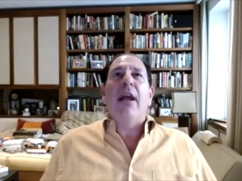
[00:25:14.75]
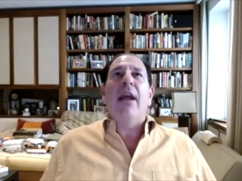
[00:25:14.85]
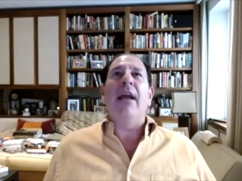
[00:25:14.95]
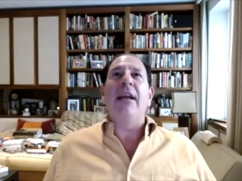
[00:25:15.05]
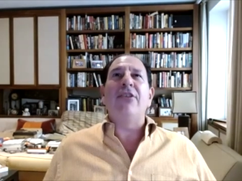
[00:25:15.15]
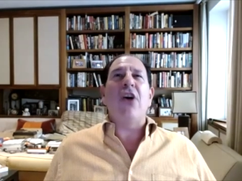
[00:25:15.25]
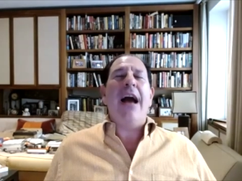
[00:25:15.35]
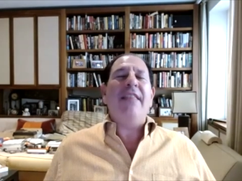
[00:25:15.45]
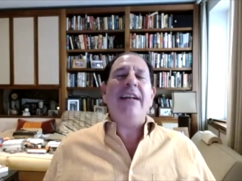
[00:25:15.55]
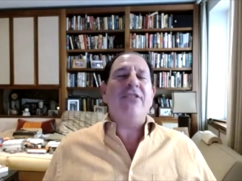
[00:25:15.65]
It's, I
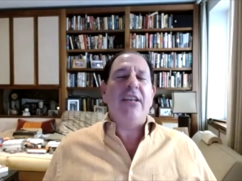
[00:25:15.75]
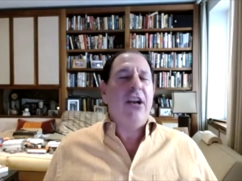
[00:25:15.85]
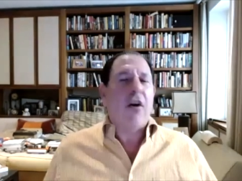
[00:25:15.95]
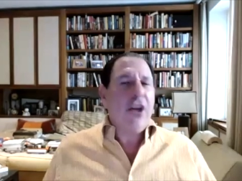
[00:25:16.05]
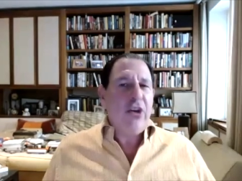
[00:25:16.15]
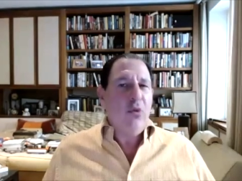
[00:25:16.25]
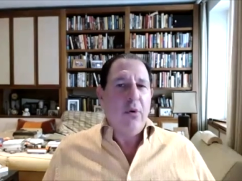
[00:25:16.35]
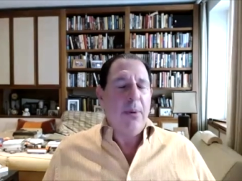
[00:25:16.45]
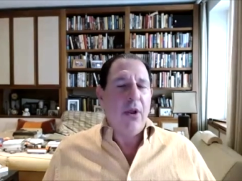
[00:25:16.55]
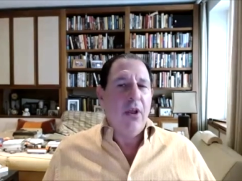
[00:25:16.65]
think it's
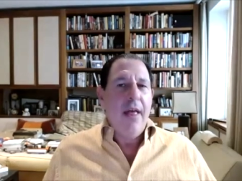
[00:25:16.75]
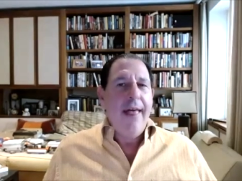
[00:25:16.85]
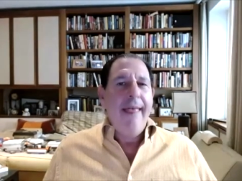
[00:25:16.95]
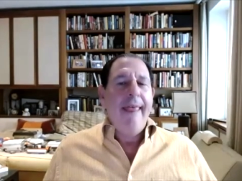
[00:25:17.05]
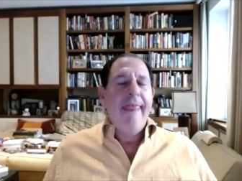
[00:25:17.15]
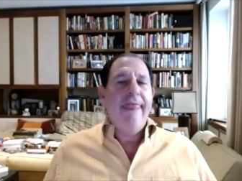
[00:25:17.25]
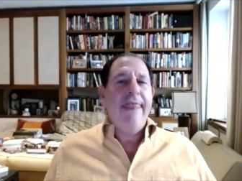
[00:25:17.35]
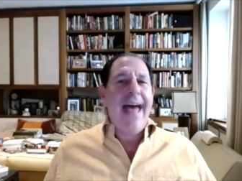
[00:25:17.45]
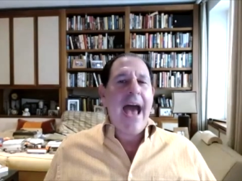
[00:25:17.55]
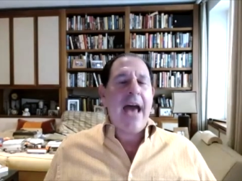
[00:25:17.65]
inarguable
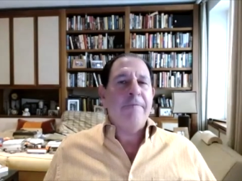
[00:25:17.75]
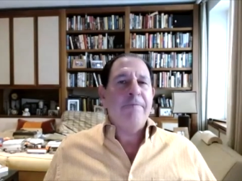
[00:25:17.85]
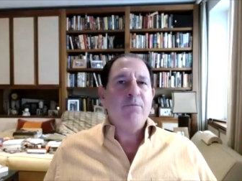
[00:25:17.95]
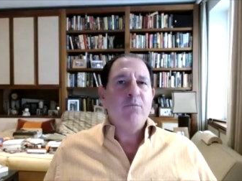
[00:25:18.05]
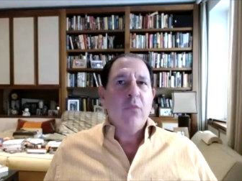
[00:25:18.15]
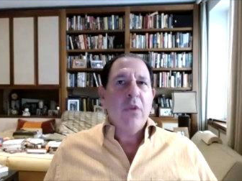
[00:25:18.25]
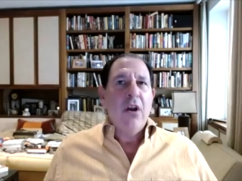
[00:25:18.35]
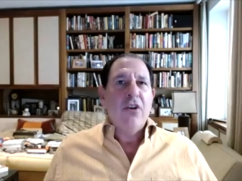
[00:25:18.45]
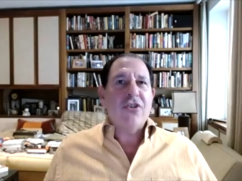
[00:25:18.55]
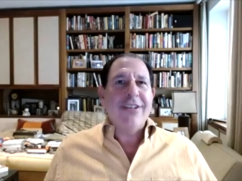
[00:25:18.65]
that
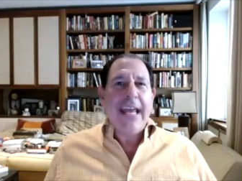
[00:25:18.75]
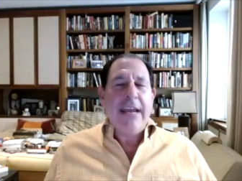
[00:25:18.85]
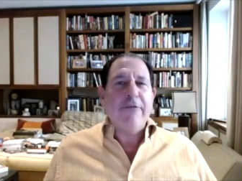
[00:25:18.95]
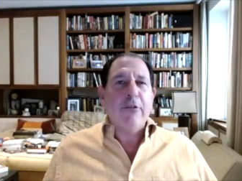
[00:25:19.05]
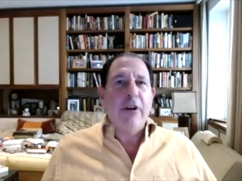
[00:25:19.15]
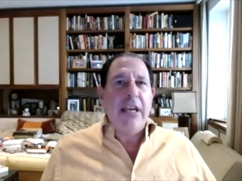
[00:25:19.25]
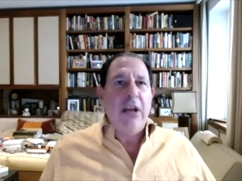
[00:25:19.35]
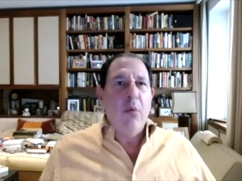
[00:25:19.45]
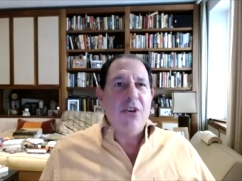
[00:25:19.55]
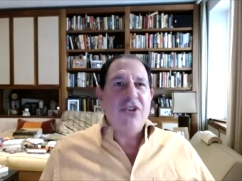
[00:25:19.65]
slavery
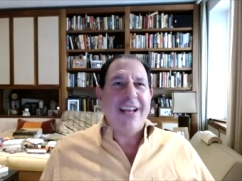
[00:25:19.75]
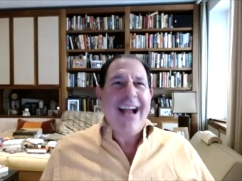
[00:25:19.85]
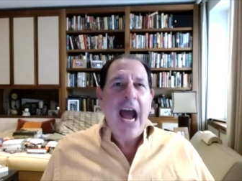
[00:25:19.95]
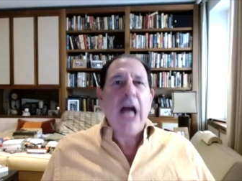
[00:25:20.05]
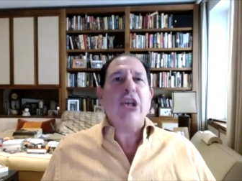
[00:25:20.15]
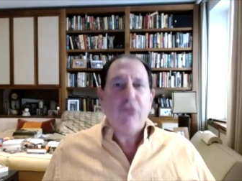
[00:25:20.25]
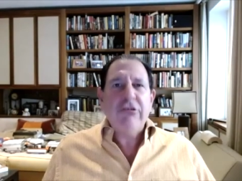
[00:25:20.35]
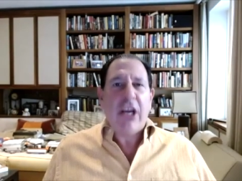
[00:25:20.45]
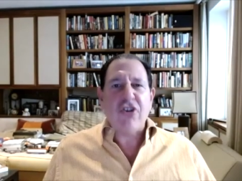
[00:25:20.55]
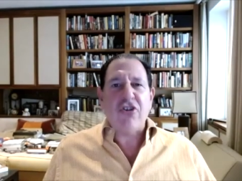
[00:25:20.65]
was the
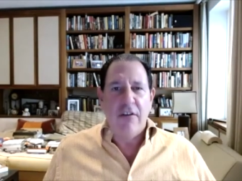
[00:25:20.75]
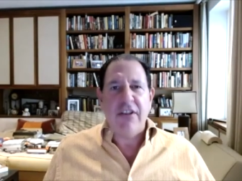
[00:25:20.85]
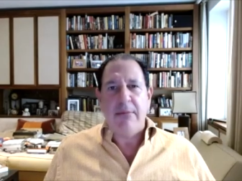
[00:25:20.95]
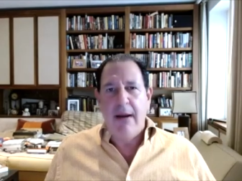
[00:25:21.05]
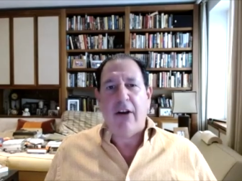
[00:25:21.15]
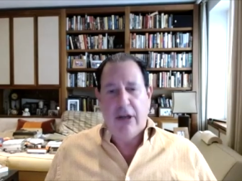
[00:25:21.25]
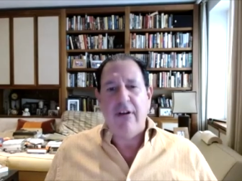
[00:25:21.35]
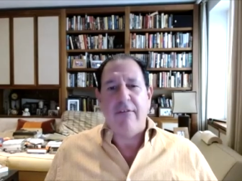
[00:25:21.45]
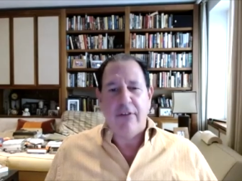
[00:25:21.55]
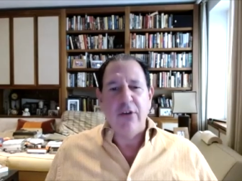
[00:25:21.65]
contradiction of the American
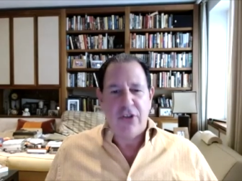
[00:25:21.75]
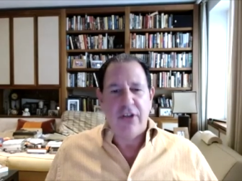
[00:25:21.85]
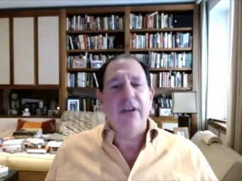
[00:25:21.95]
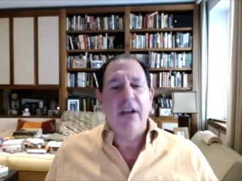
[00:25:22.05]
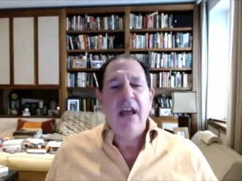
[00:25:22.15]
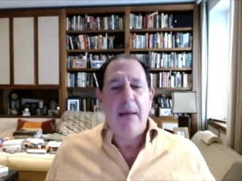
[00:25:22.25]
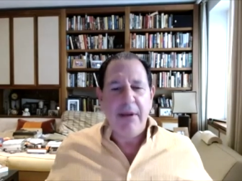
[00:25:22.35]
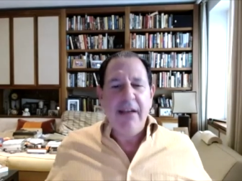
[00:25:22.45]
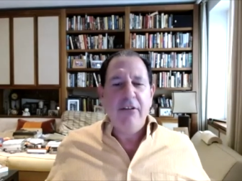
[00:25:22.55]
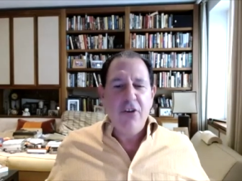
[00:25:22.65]
Revolution. I
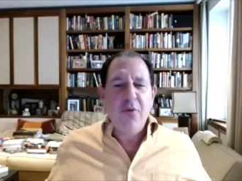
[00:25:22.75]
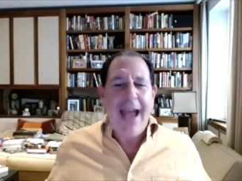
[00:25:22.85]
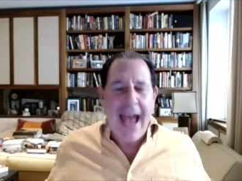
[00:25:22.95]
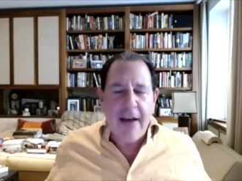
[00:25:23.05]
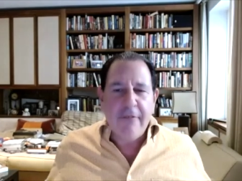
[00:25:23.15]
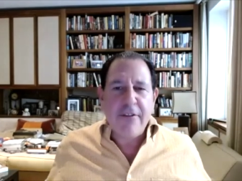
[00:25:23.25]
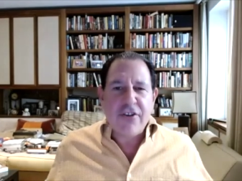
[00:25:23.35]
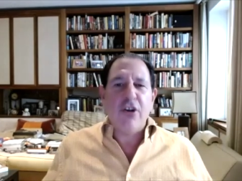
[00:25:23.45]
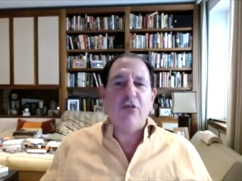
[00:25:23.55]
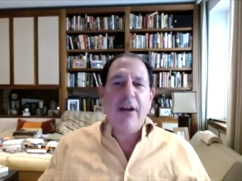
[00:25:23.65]
mean, here you have this
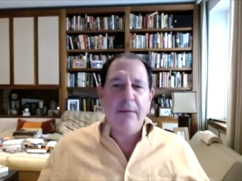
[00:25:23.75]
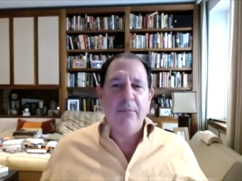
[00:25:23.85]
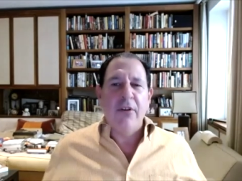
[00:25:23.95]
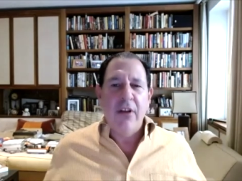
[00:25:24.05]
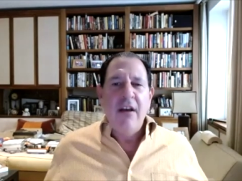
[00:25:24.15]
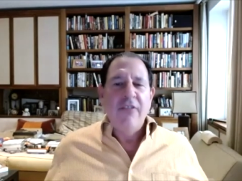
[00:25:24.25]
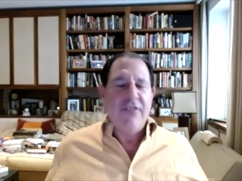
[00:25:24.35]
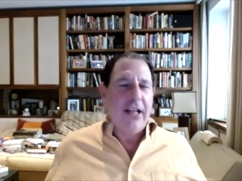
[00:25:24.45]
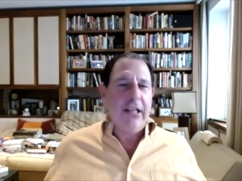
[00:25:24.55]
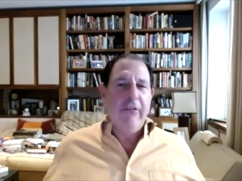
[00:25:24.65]
incredible
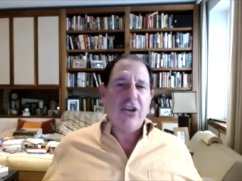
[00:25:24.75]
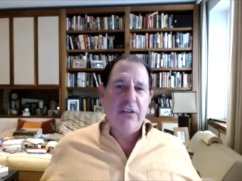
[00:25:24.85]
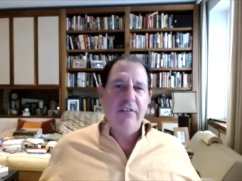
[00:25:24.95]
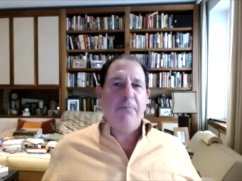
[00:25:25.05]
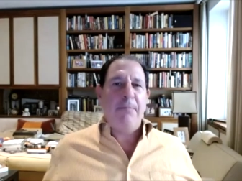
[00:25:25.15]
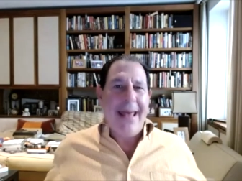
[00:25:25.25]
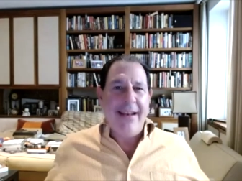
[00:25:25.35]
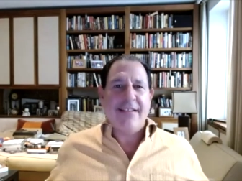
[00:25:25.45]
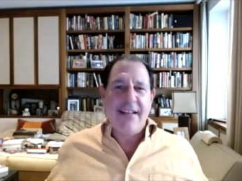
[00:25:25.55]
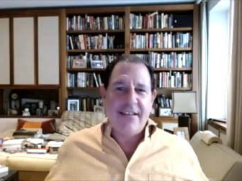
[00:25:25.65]
Declaration of
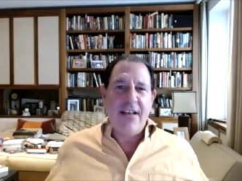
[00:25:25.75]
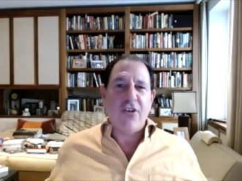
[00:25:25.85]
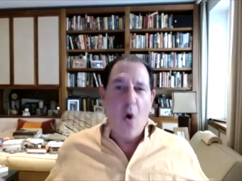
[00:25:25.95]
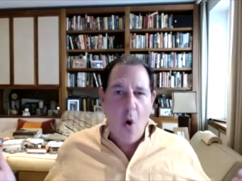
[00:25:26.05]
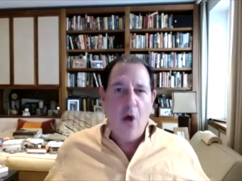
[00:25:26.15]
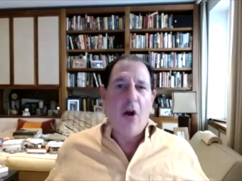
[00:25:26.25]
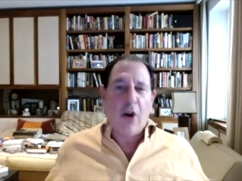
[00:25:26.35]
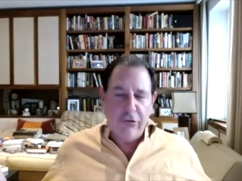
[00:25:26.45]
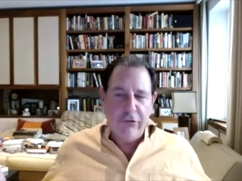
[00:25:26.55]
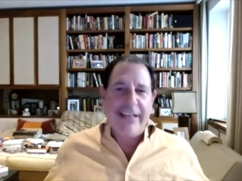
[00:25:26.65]
Independence that says all are
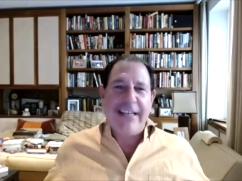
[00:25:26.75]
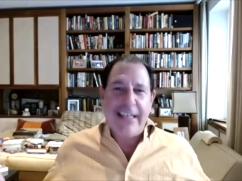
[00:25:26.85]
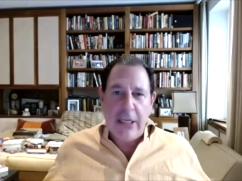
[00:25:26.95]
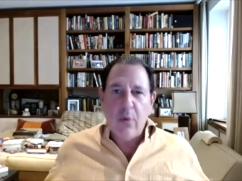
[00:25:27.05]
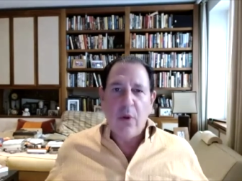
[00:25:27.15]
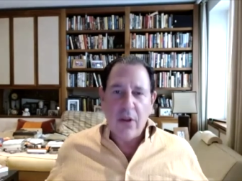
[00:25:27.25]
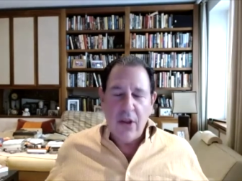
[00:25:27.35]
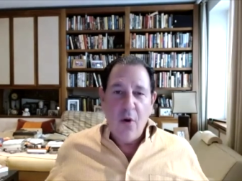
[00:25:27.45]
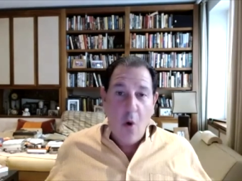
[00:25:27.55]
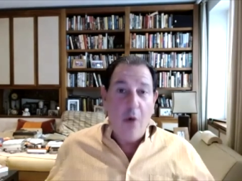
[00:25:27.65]
created equal,
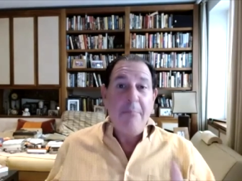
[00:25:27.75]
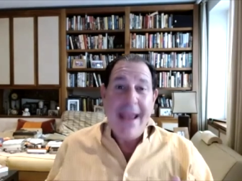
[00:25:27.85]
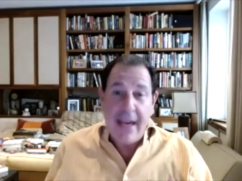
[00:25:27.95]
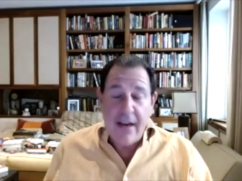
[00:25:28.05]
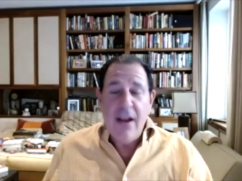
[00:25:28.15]
all men.